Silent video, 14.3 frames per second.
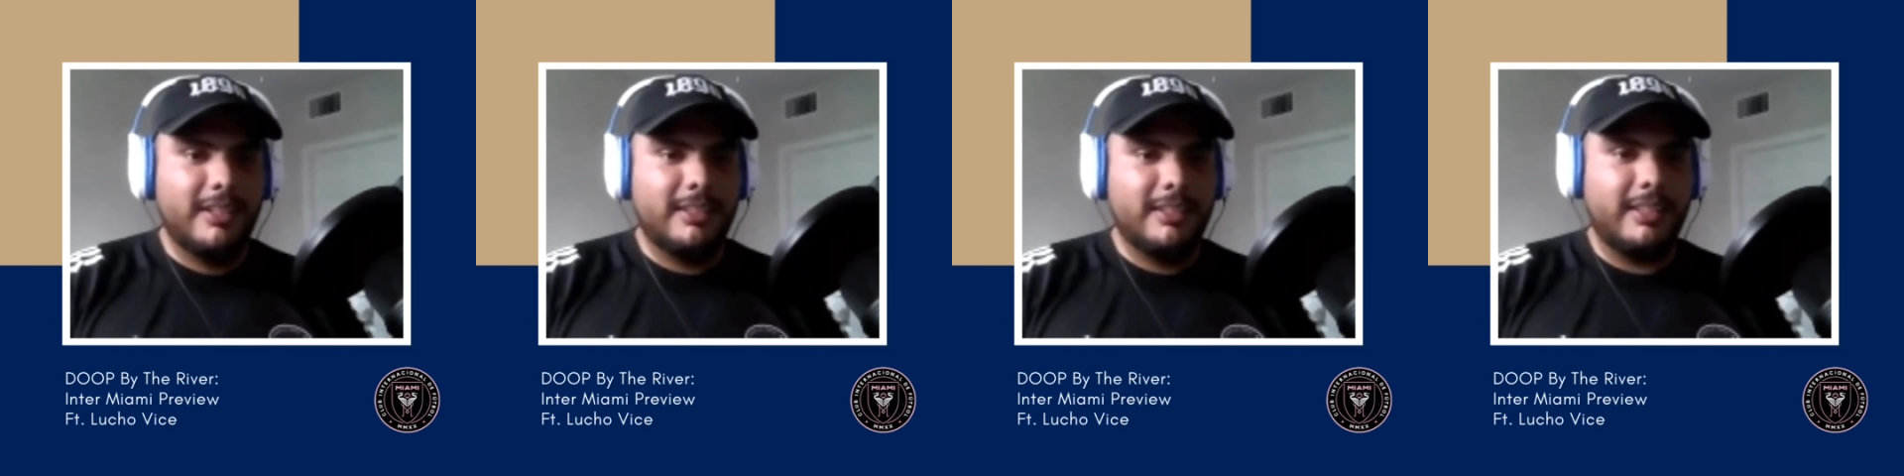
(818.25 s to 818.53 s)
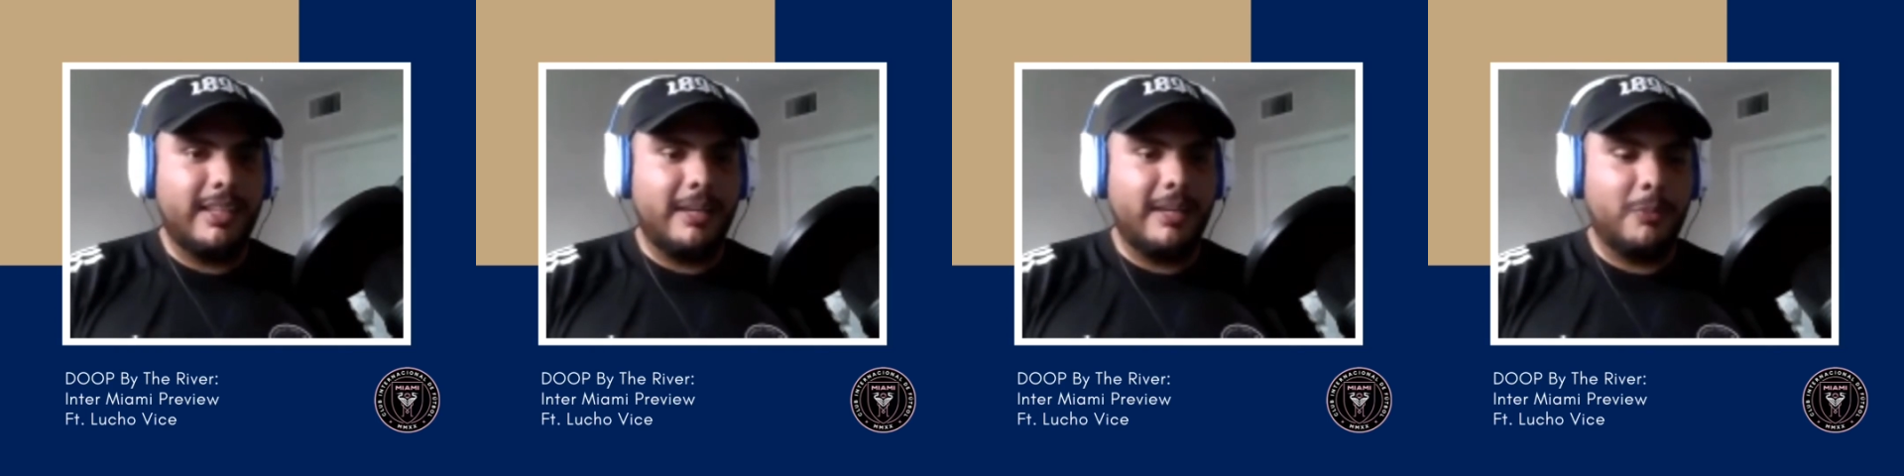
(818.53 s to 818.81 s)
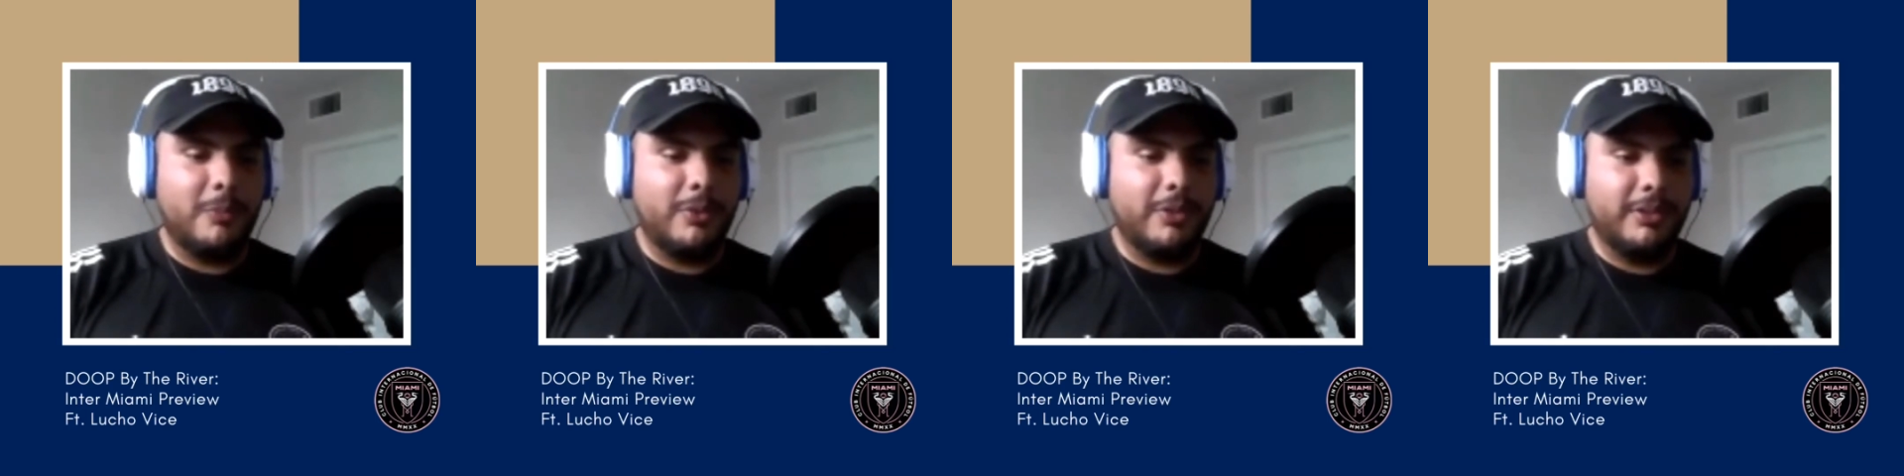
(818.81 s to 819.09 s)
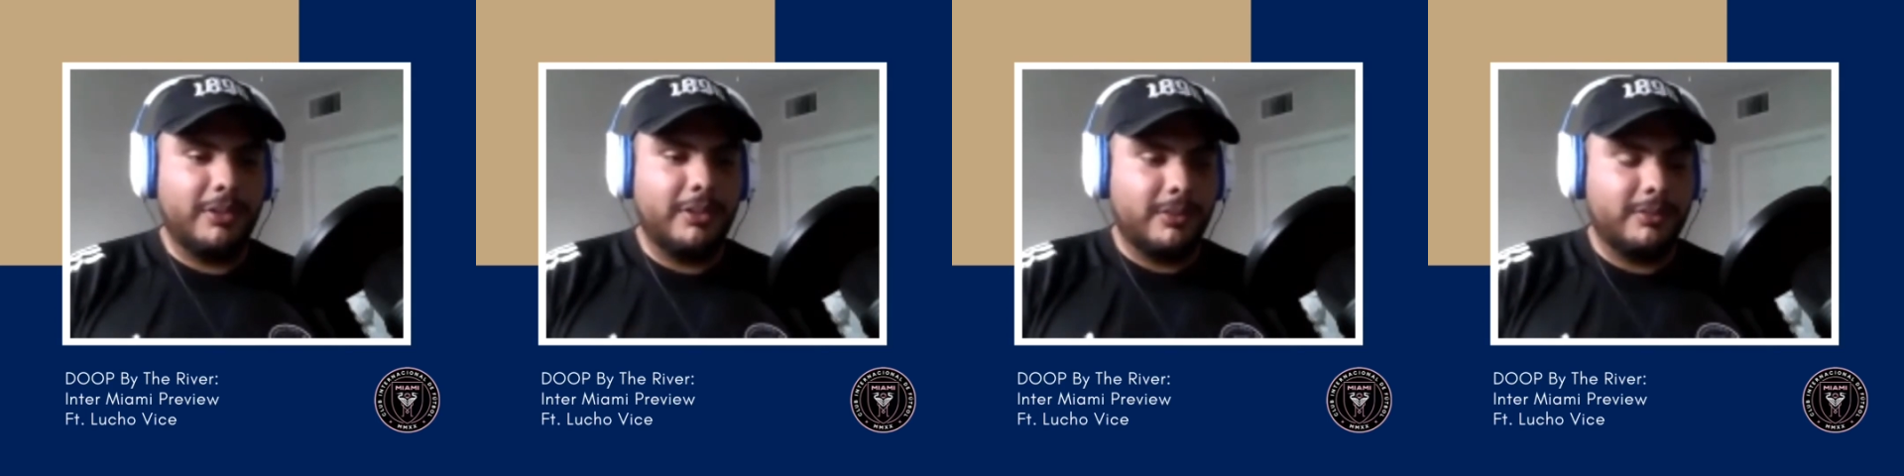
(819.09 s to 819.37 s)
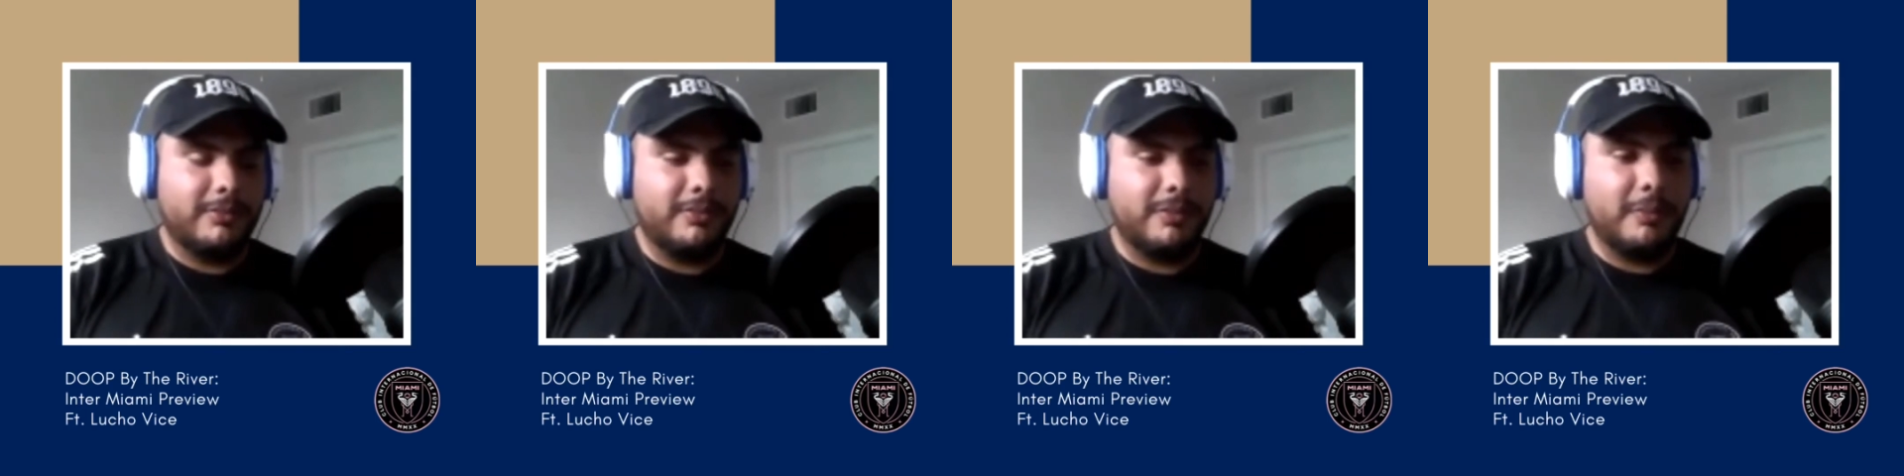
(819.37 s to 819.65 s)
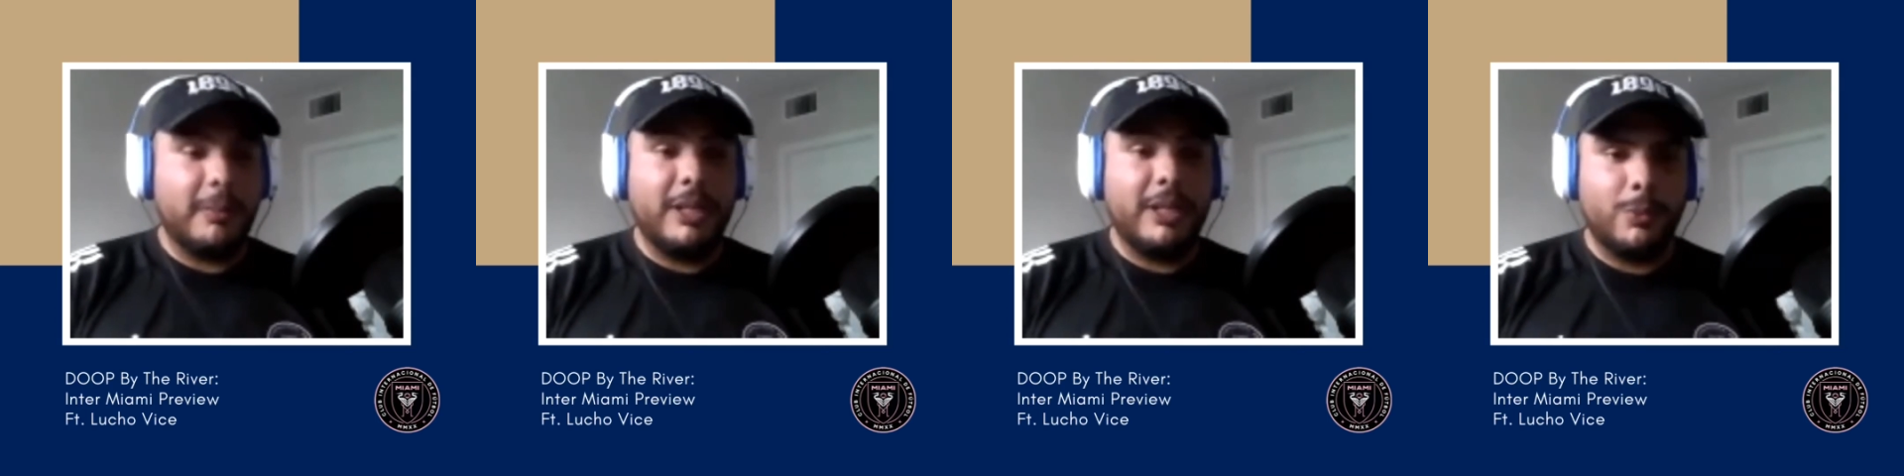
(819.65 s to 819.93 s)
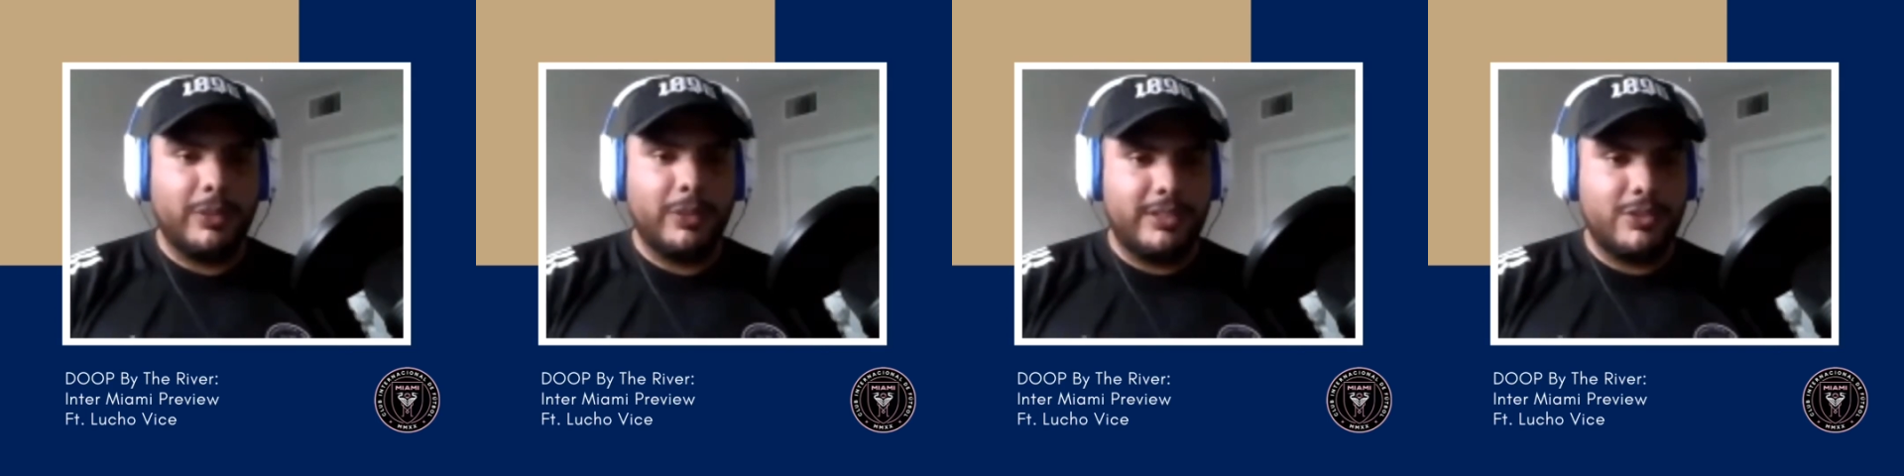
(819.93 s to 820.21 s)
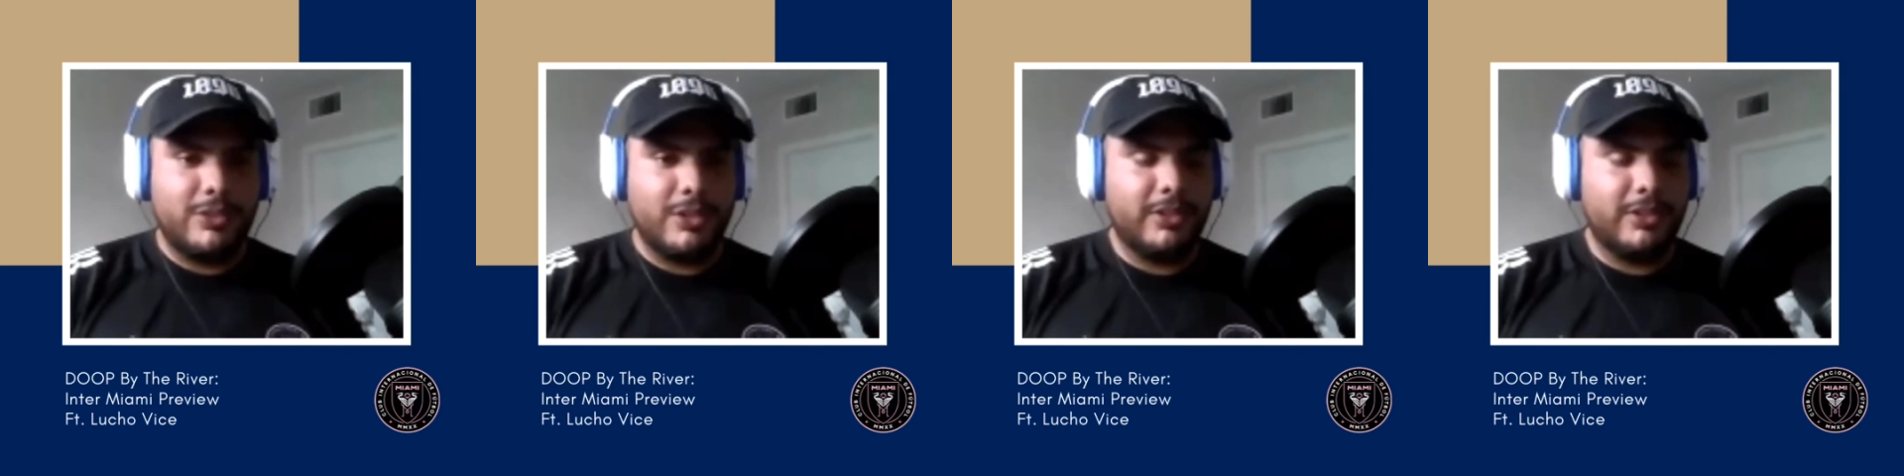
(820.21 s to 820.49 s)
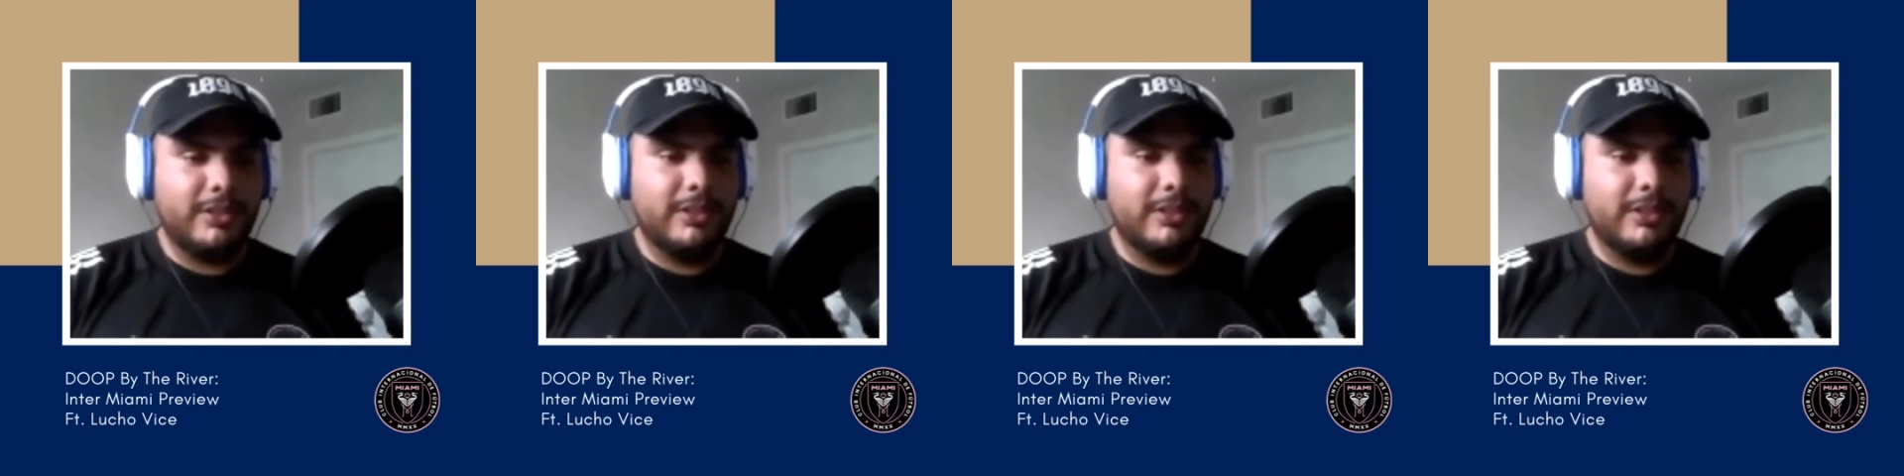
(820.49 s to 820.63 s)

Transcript: to get more, familiar with each other.